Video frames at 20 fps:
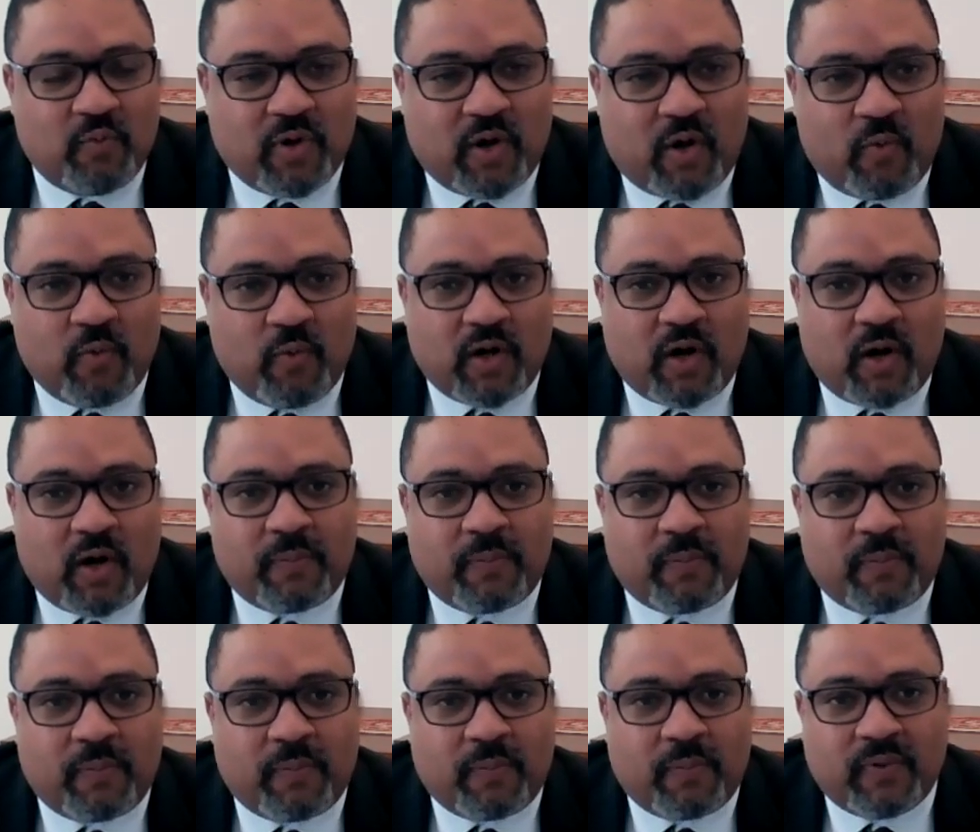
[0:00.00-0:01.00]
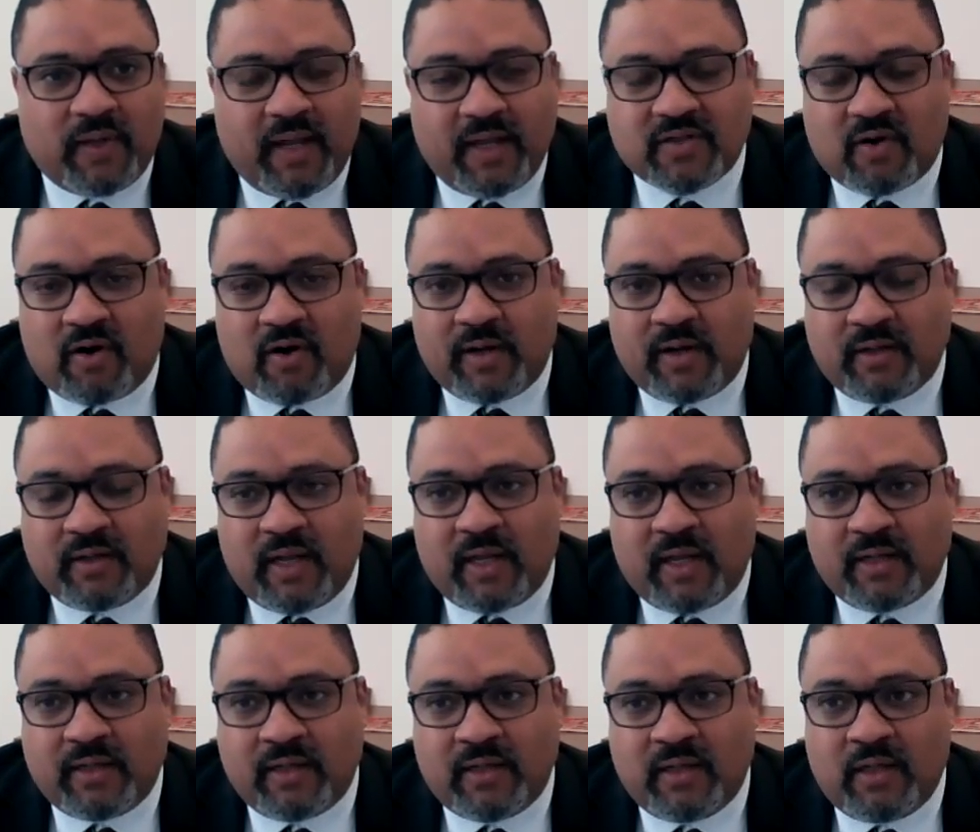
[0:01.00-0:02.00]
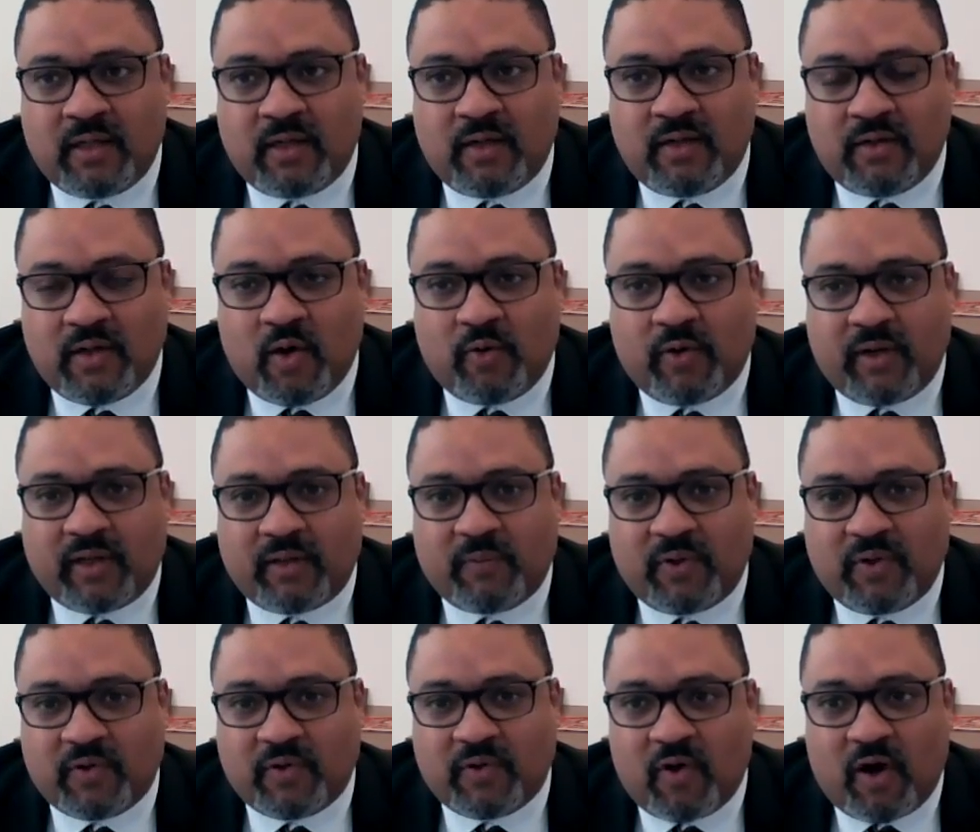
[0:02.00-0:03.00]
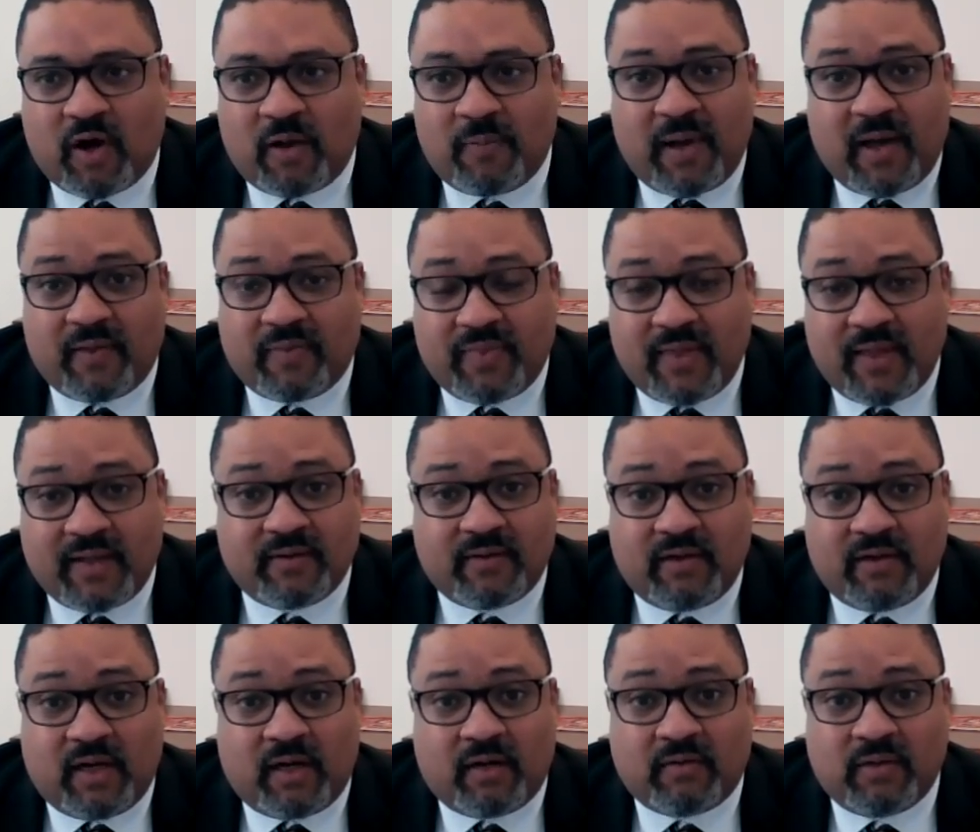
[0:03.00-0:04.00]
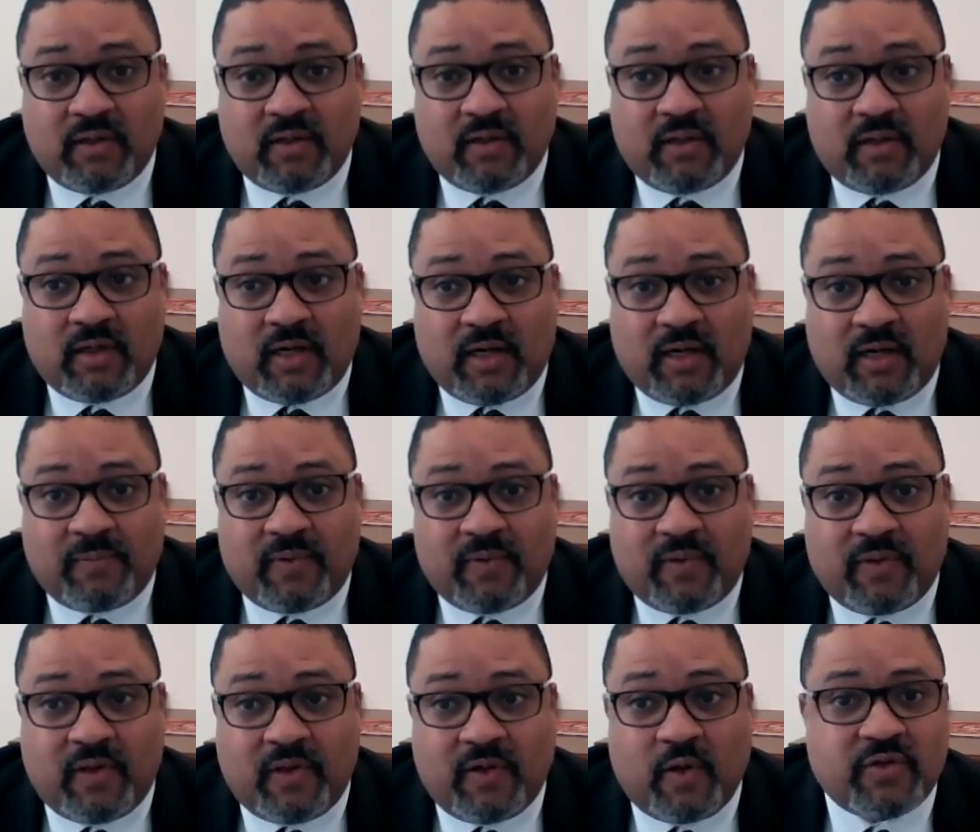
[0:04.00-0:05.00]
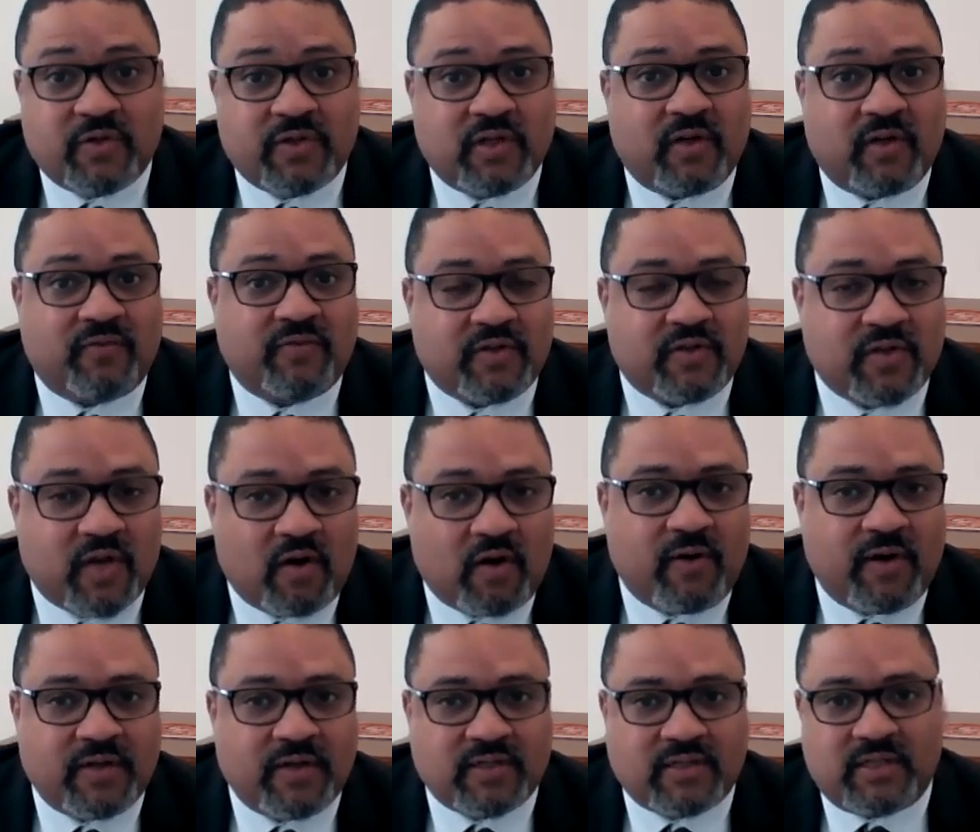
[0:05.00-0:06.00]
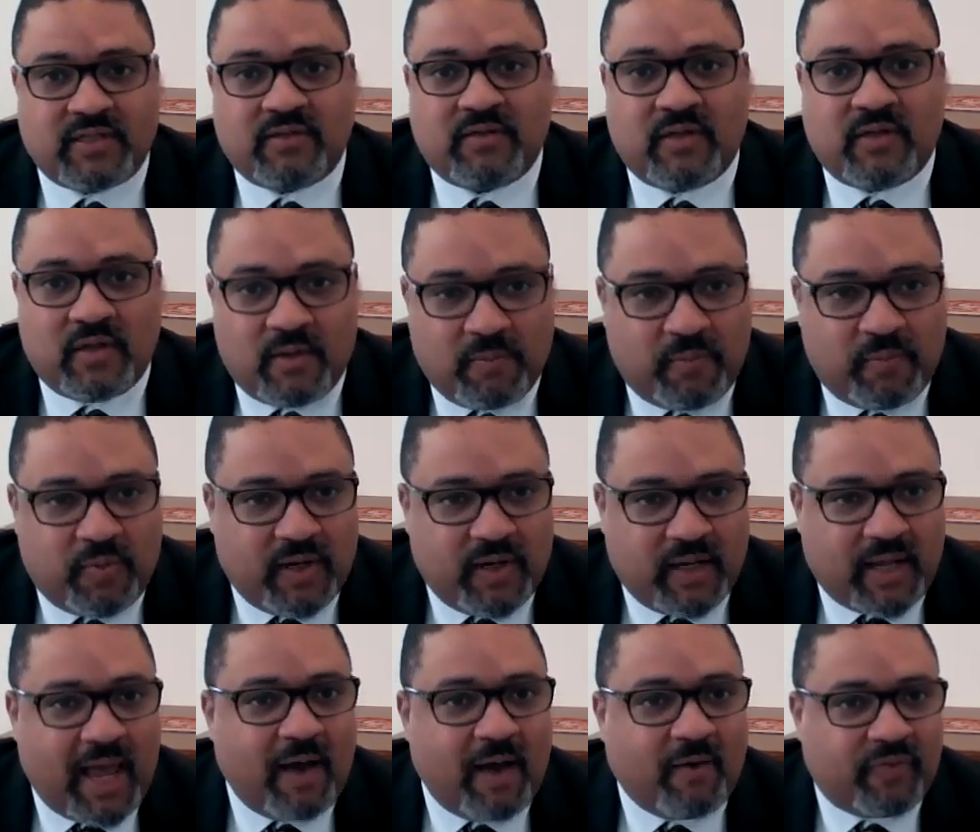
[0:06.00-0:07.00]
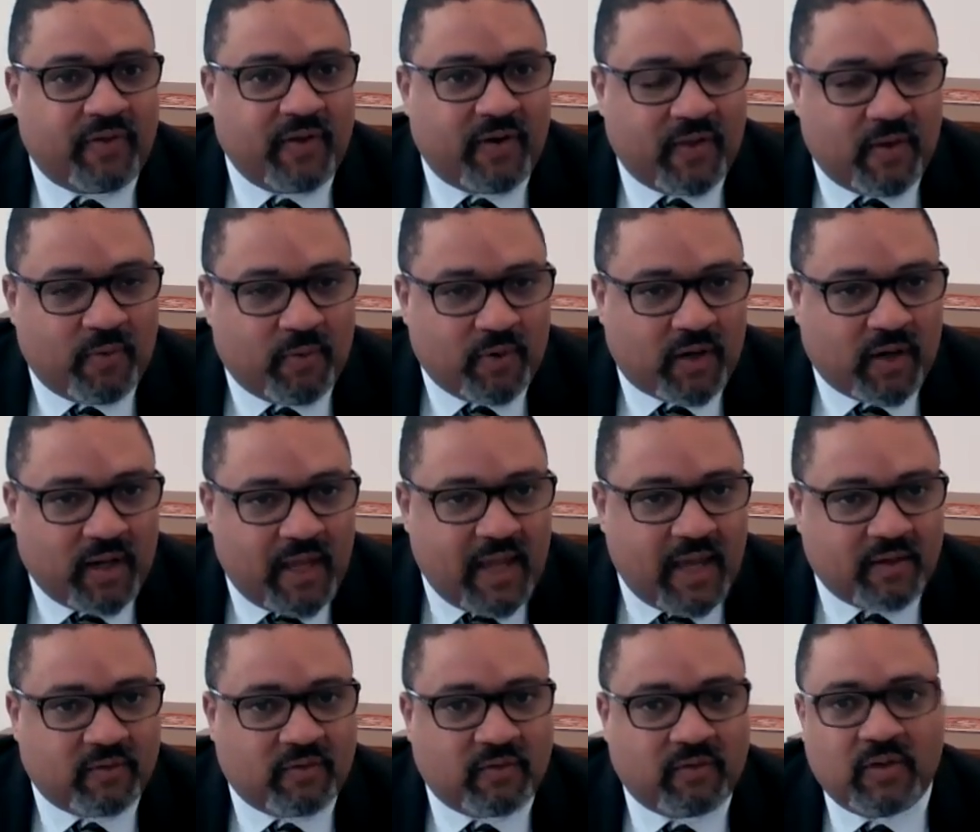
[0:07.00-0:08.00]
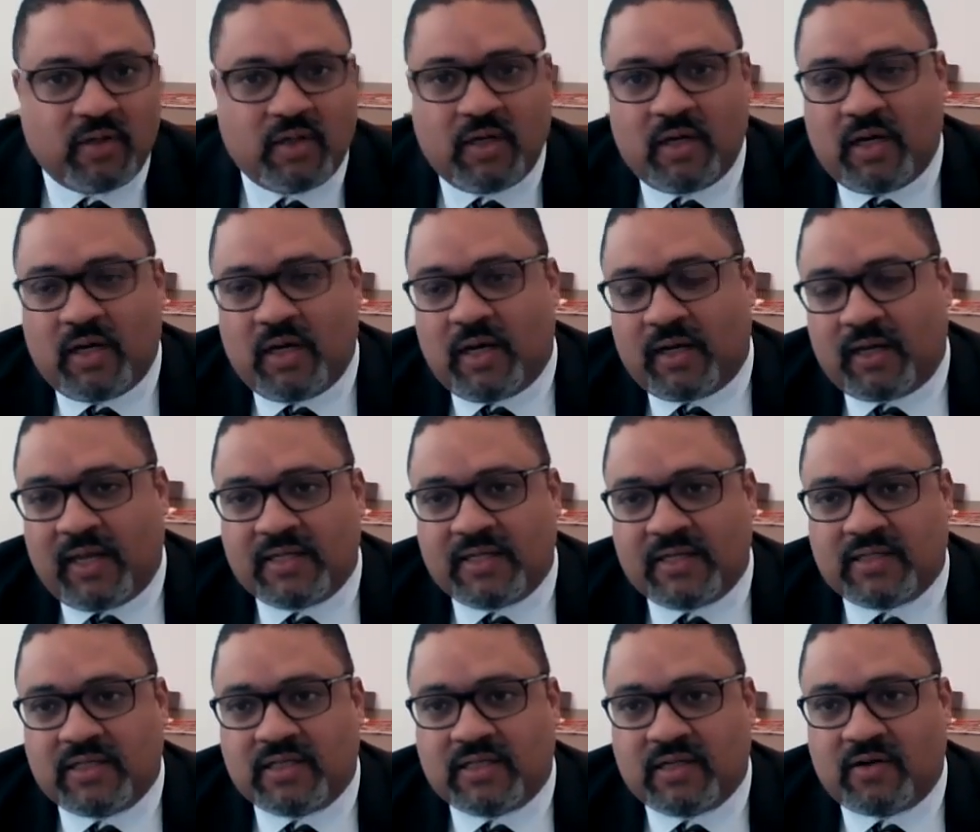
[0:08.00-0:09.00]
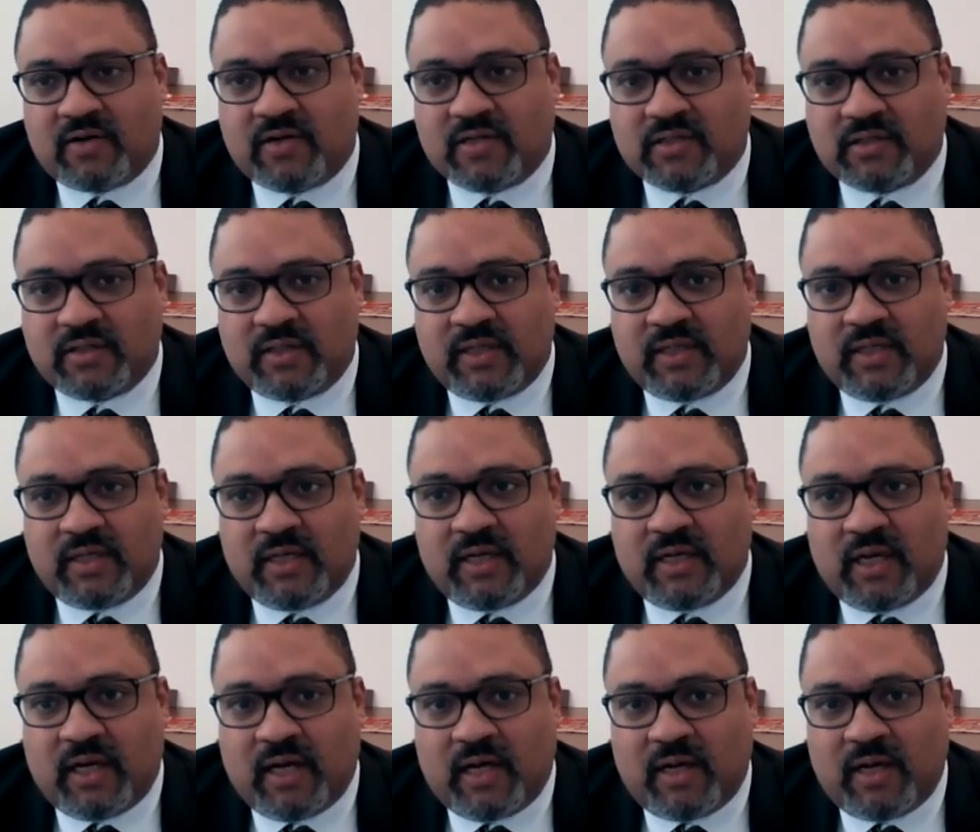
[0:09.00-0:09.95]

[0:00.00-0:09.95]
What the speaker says: what our plans are, and noting what you talk about, that the notion of deterrence and putting out there that we're going to handle cases seriously,